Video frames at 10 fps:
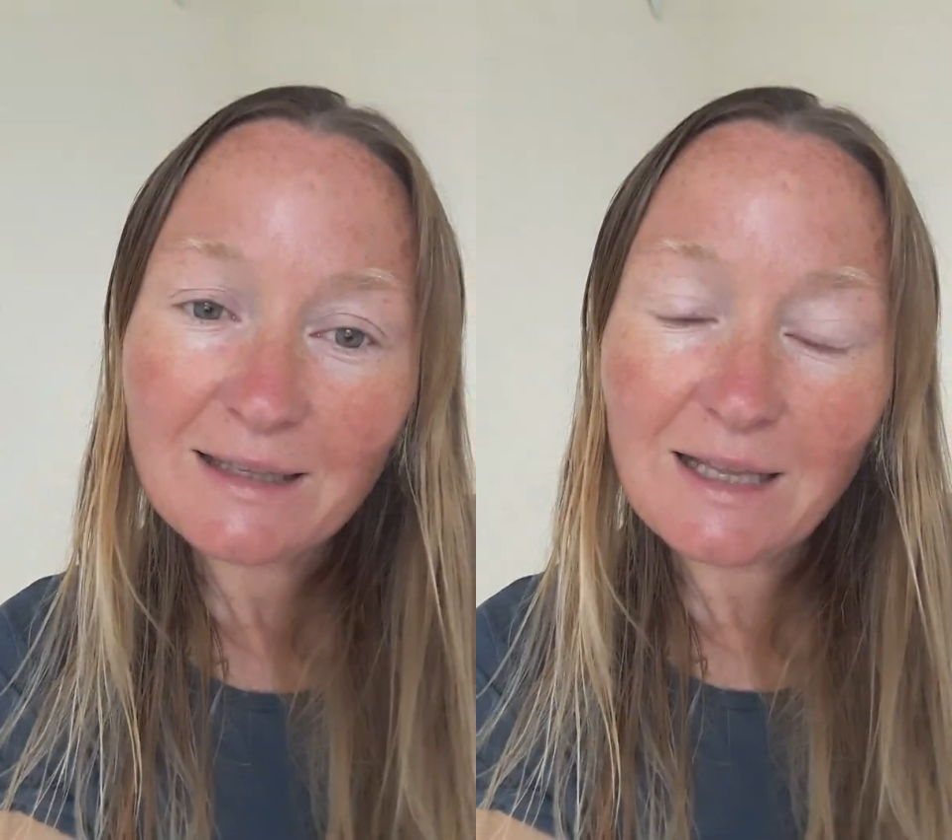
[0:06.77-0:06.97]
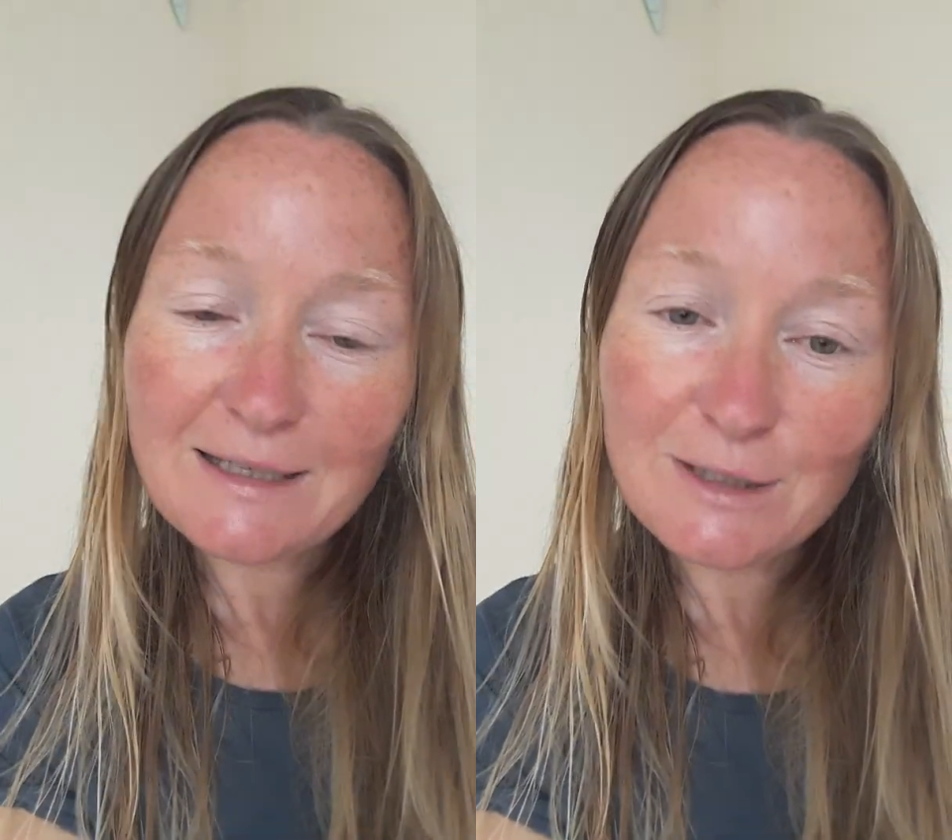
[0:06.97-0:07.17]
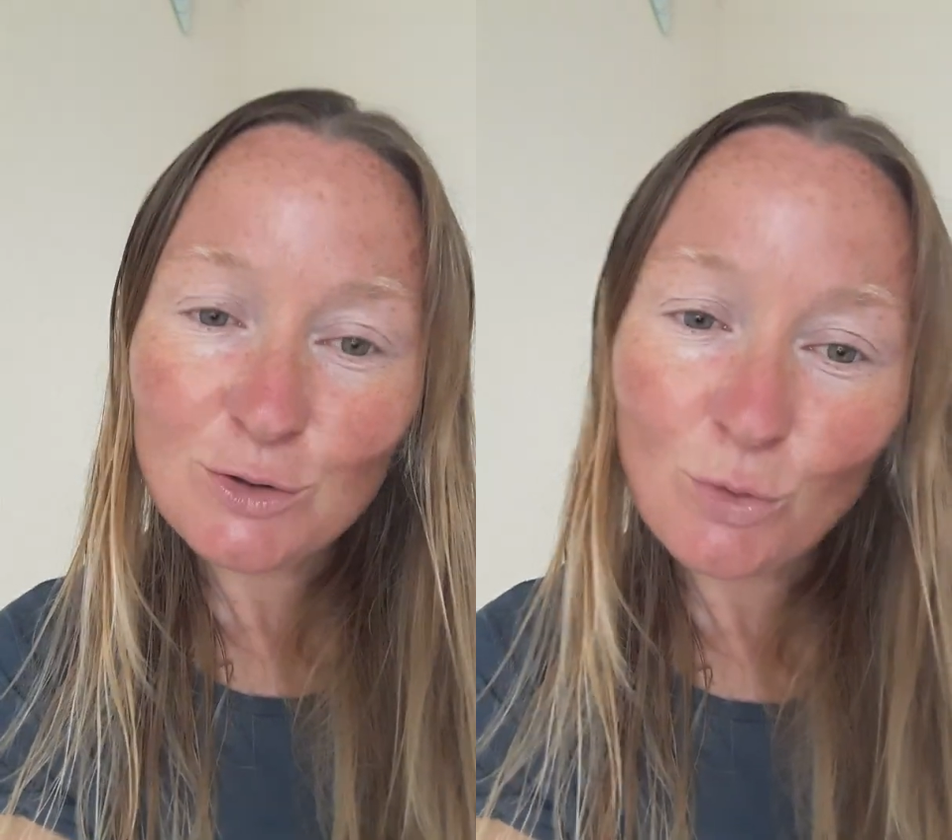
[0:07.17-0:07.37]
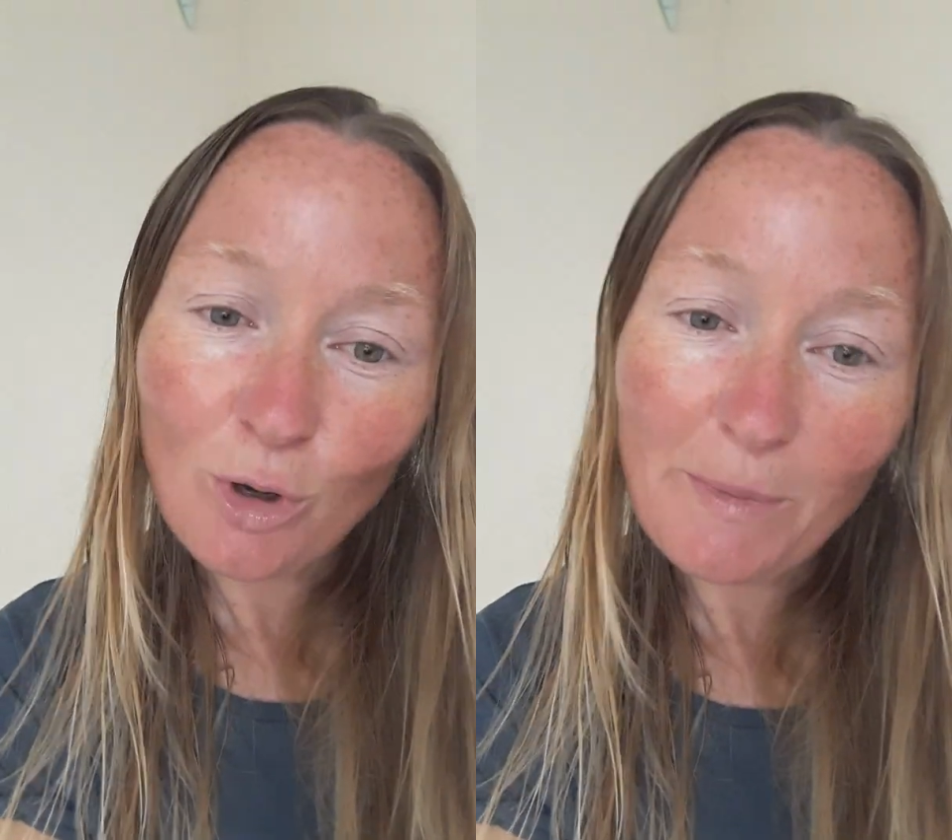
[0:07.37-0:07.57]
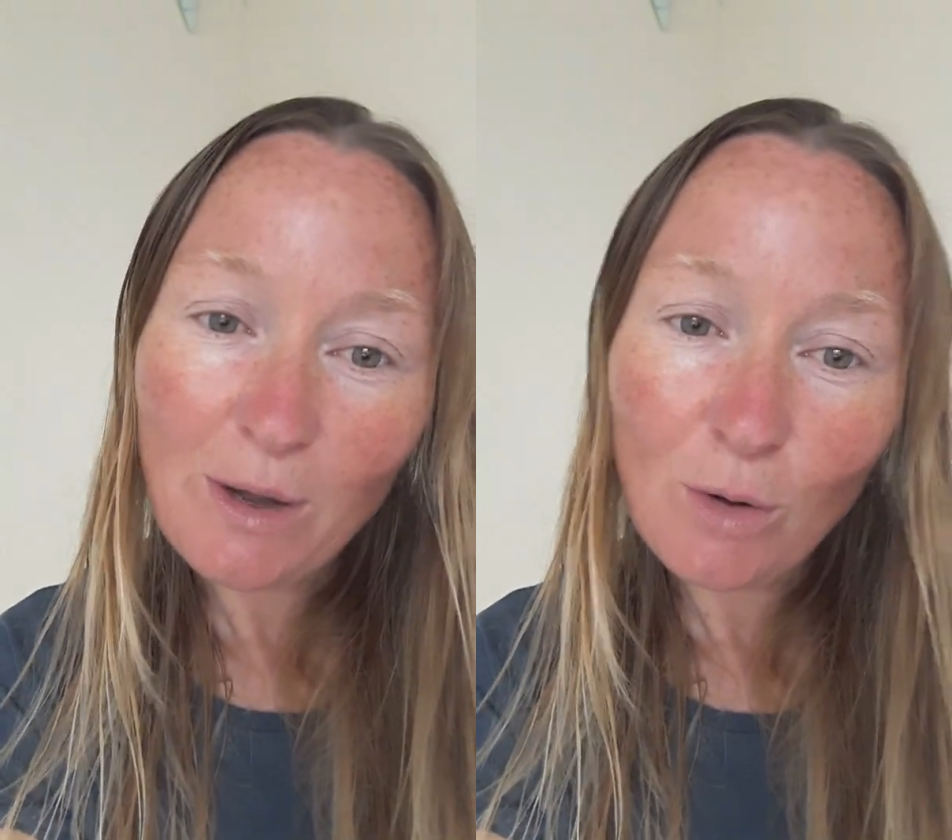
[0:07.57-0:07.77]
like to talk
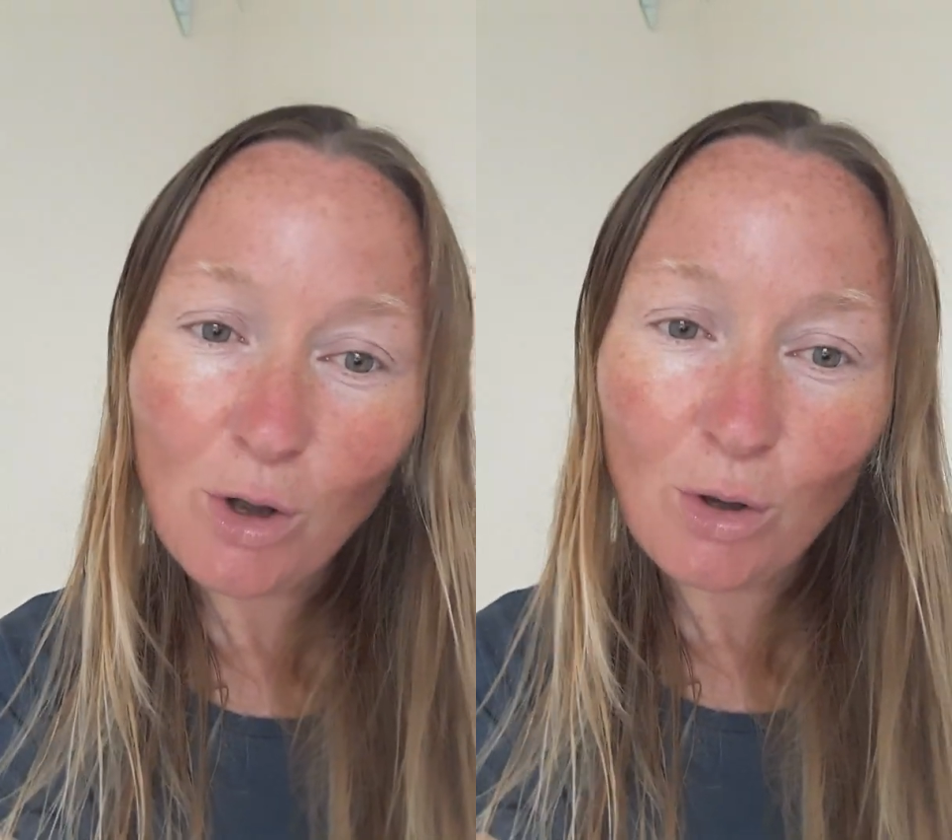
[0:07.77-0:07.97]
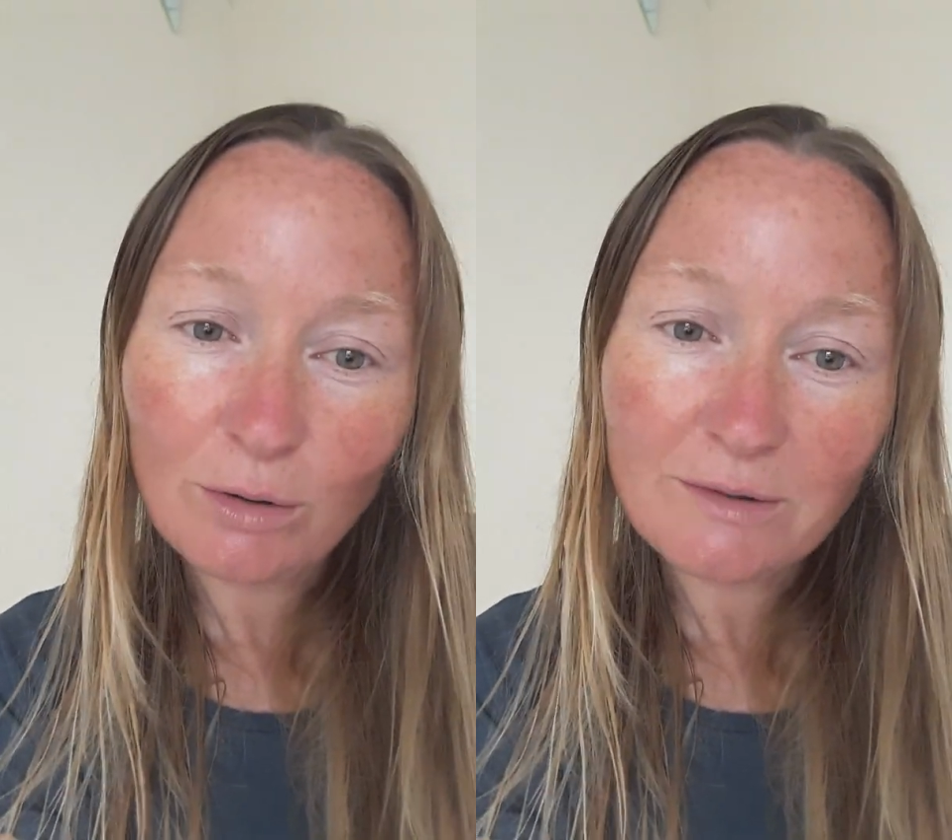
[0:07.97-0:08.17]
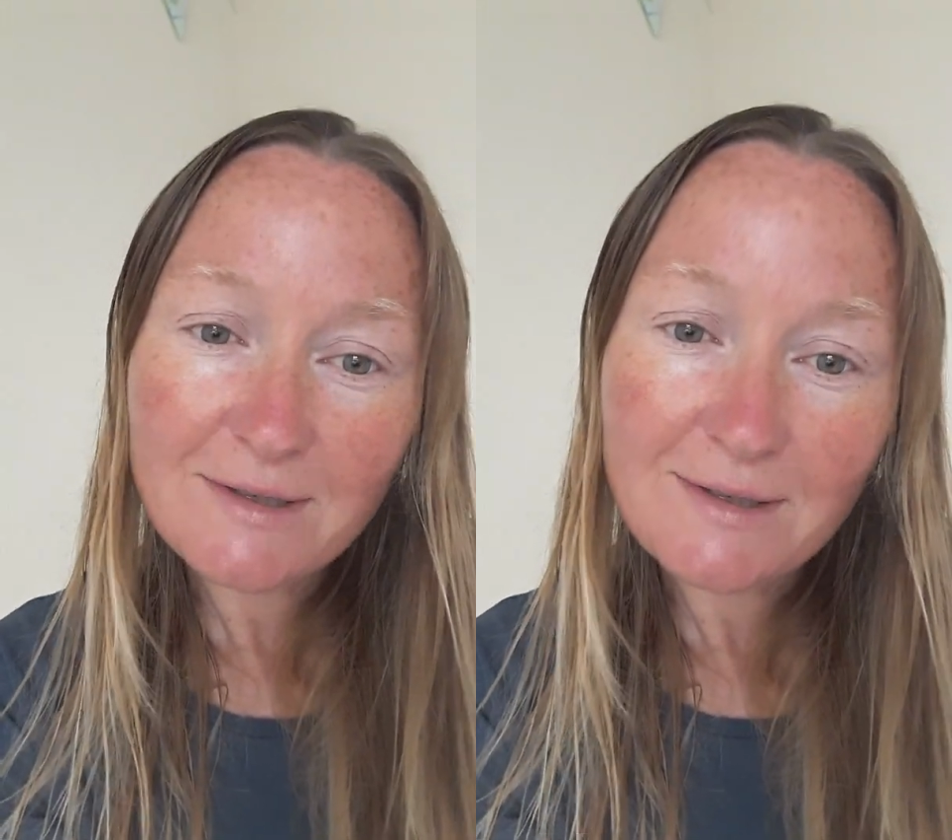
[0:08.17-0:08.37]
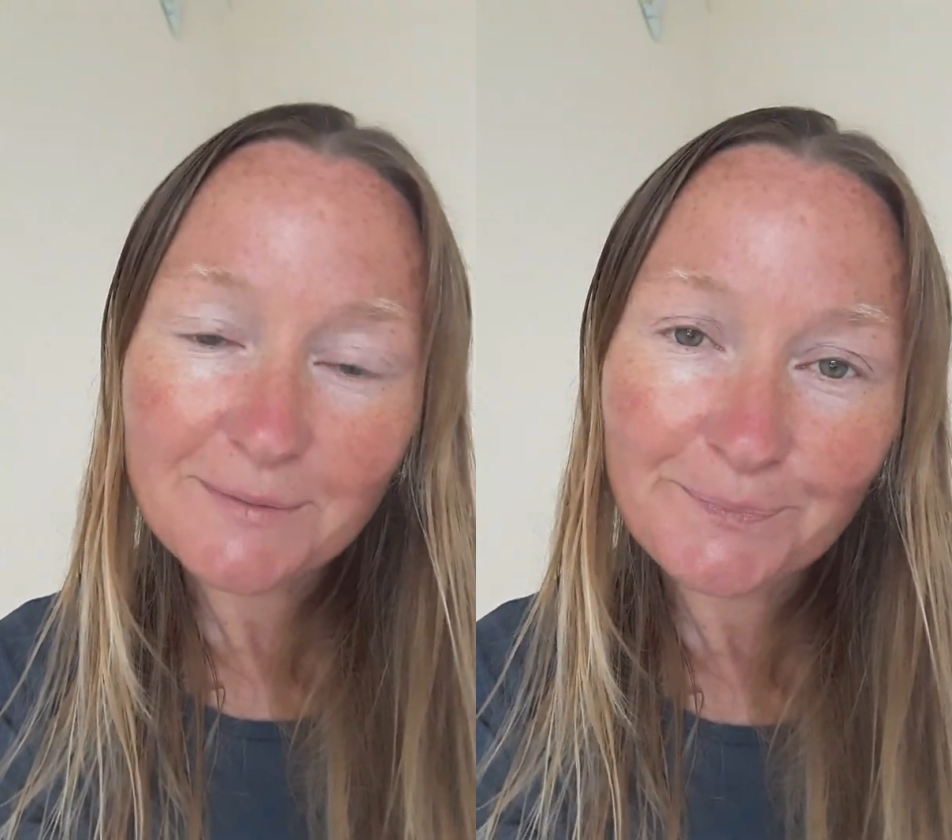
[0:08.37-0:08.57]
about goals.